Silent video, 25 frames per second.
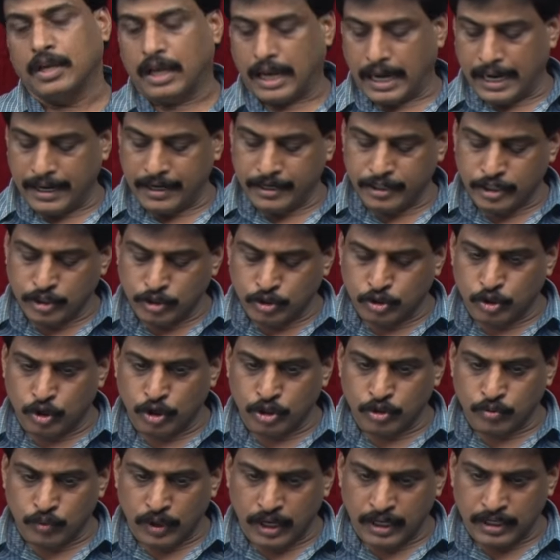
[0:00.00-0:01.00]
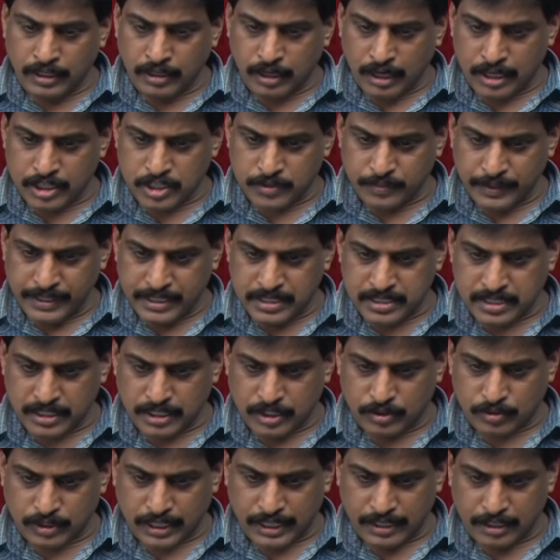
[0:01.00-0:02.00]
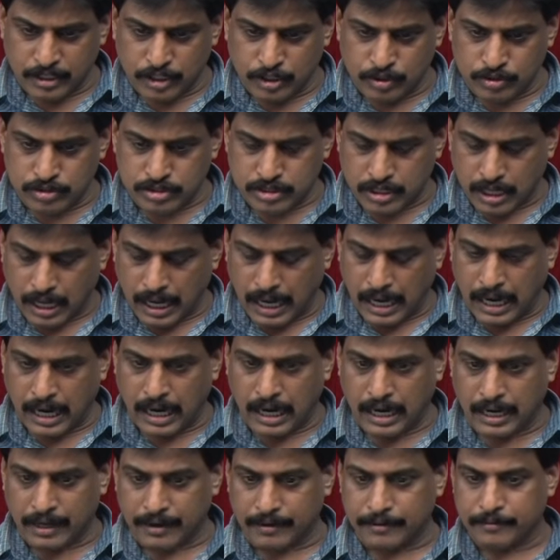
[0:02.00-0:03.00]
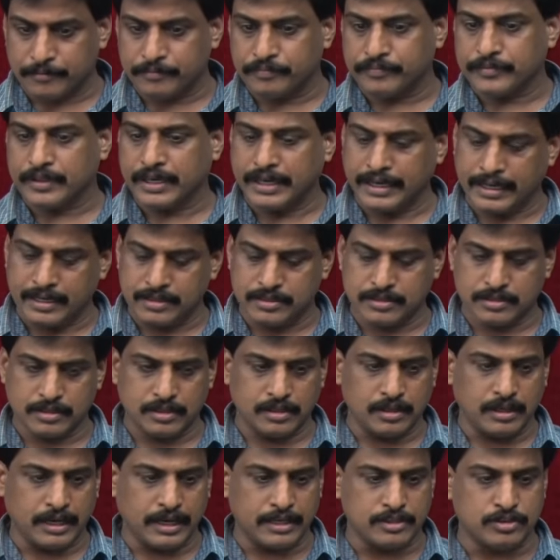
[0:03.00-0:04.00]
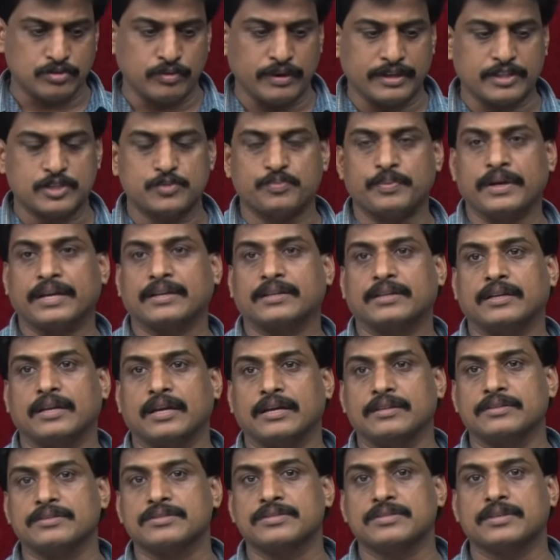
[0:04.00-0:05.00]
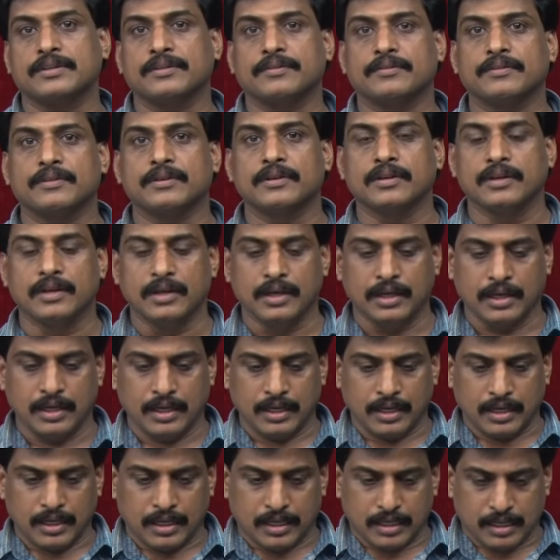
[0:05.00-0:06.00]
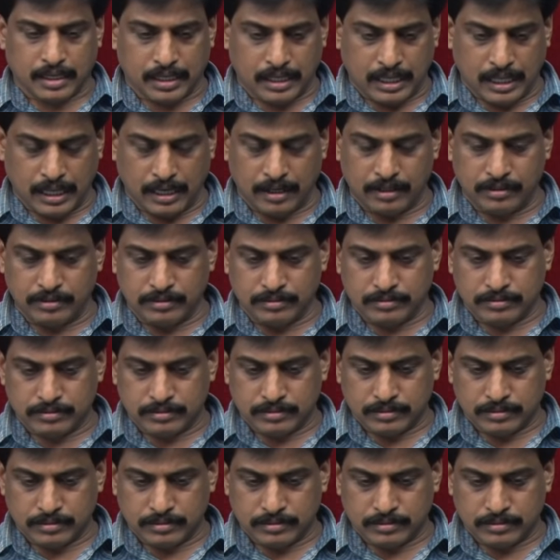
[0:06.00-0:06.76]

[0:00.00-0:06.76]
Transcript: And you don't want Raj means you can use R, S as you expected answer. Now,